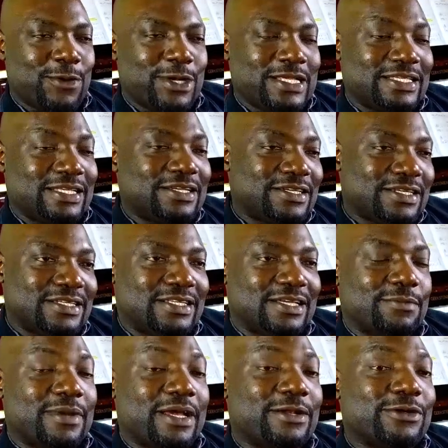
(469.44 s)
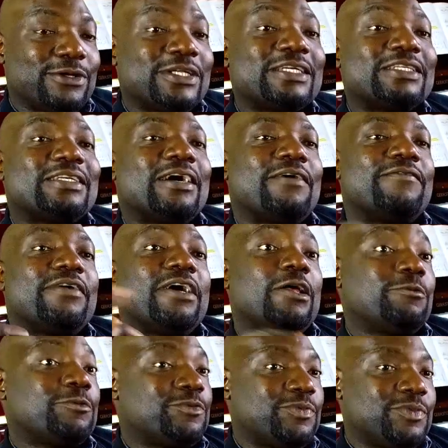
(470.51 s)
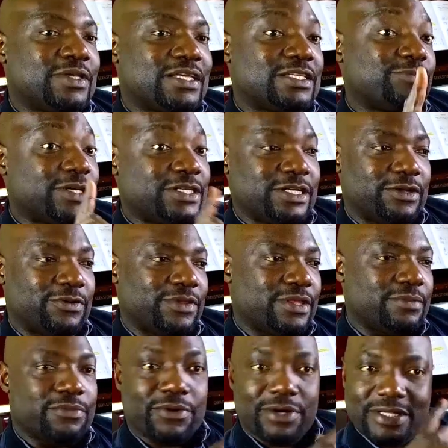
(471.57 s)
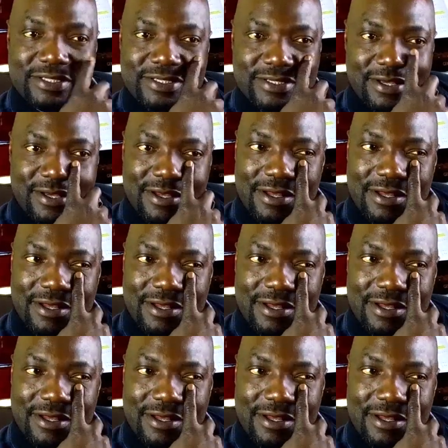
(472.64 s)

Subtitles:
what is interesting, my daughters have helped me, especially with the boys.